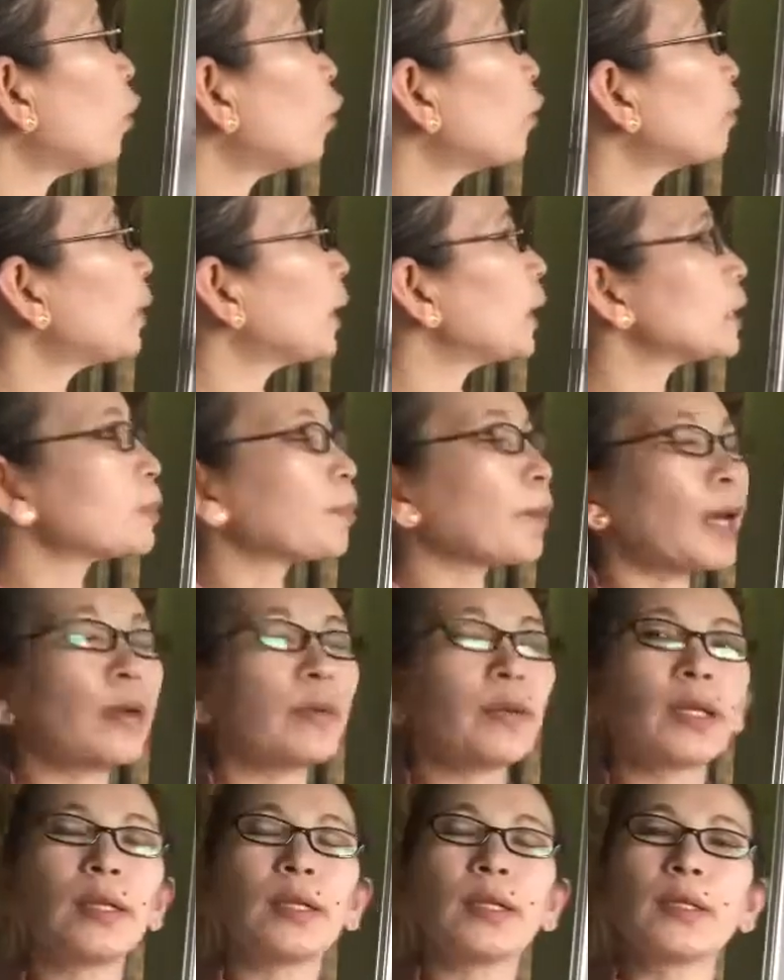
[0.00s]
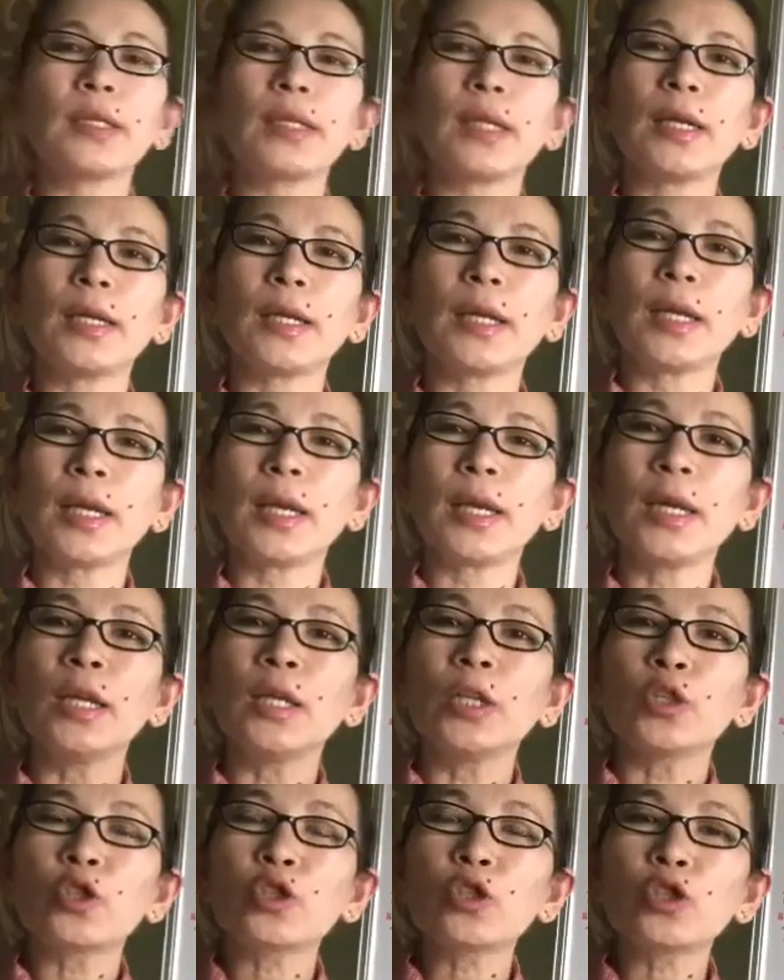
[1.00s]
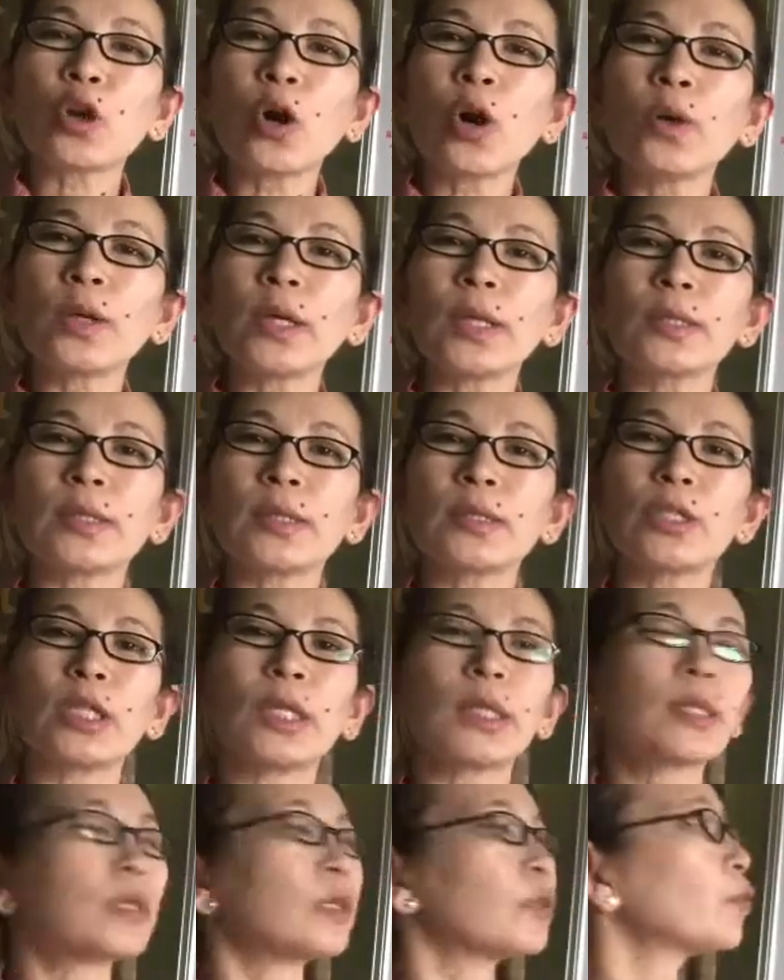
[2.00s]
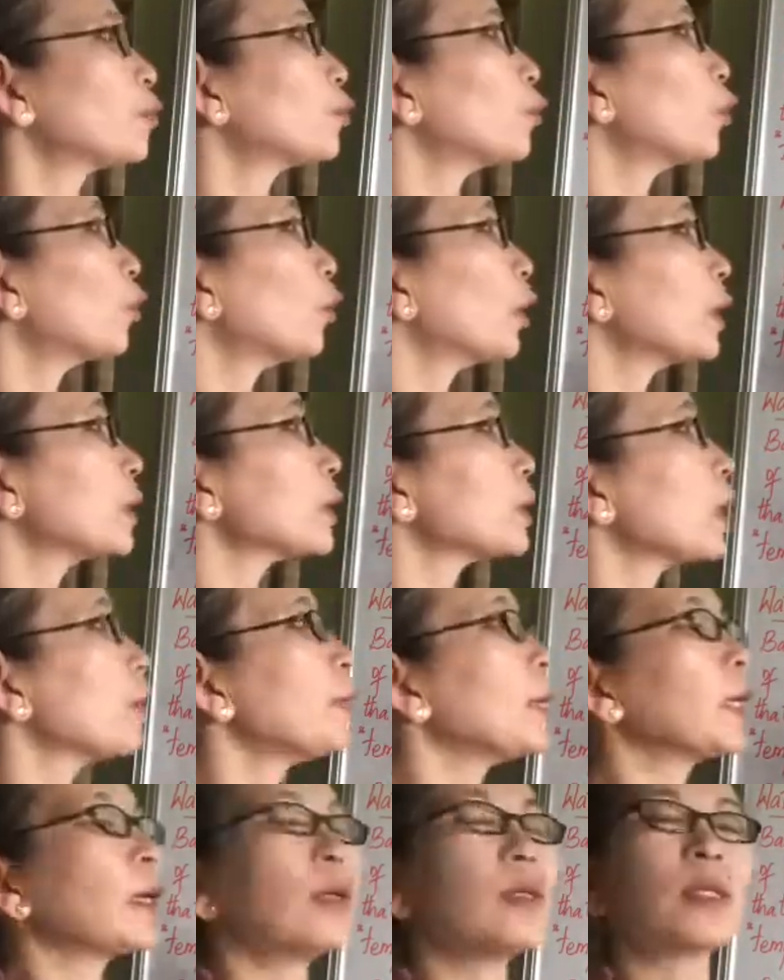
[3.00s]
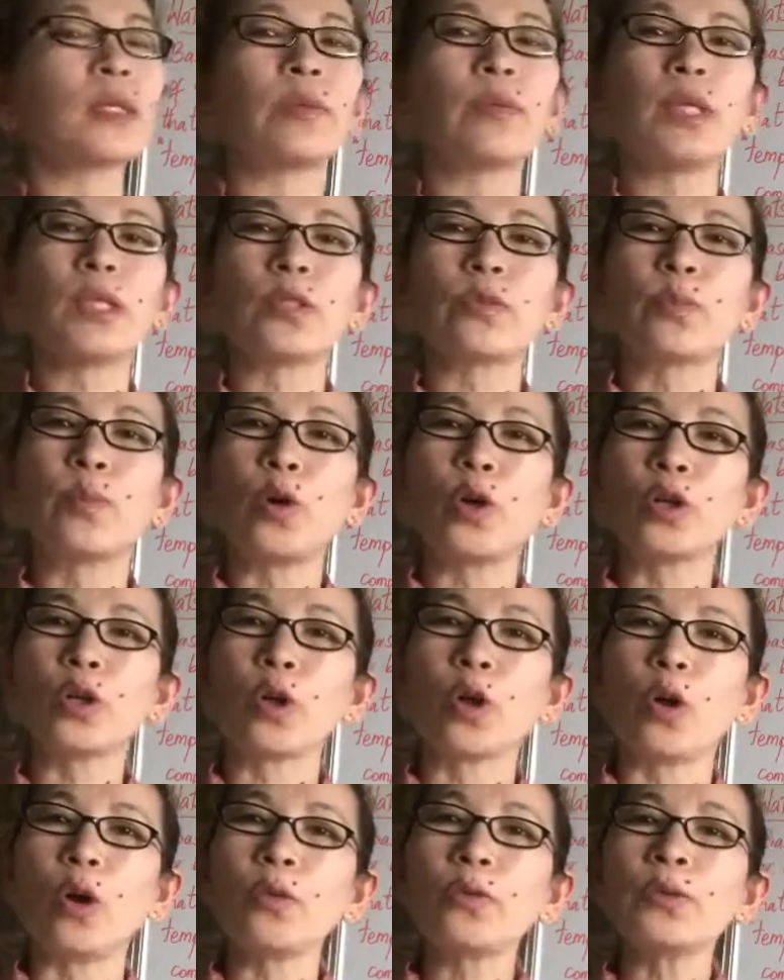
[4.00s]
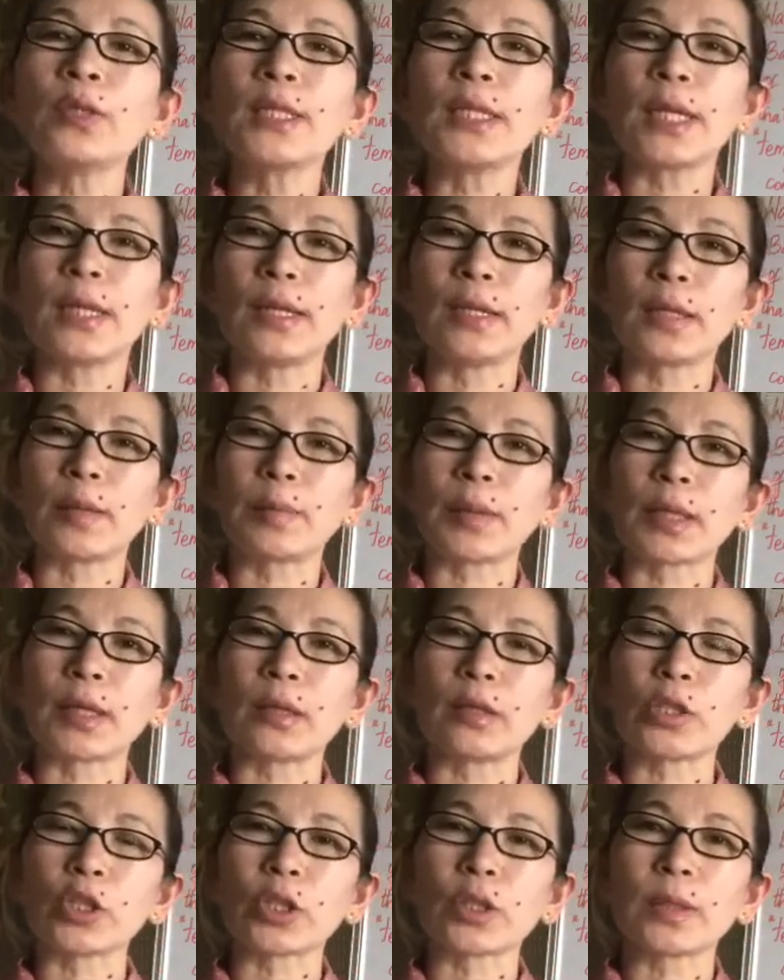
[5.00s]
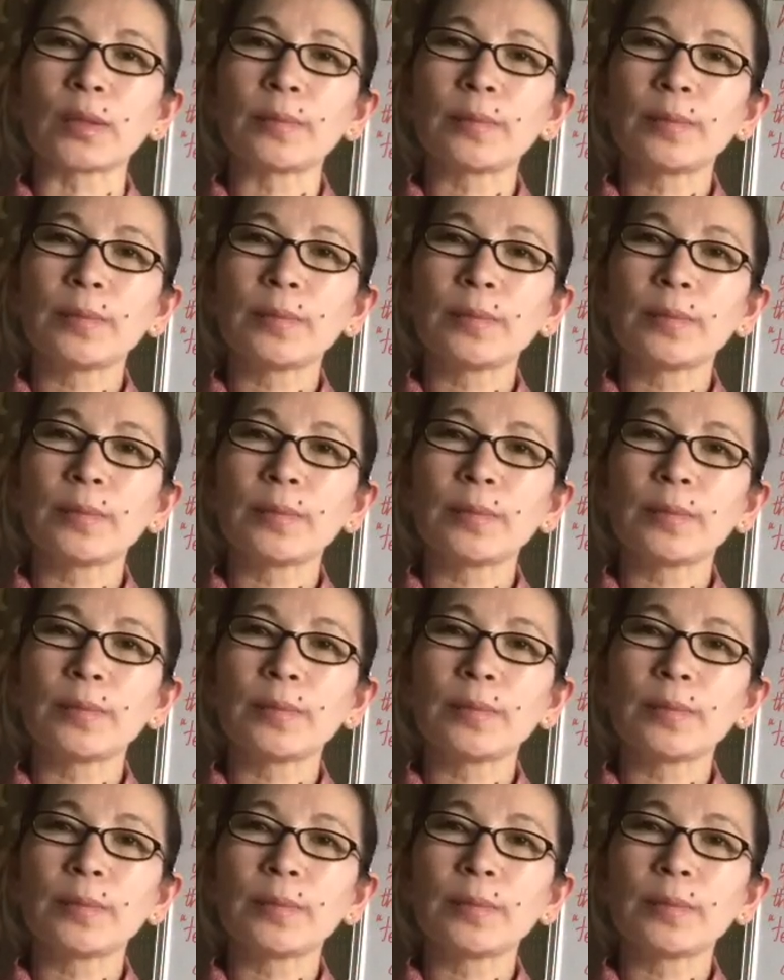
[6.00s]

of base pairing in the DNA strongly suggested for a semi-conservative model of DNA replication.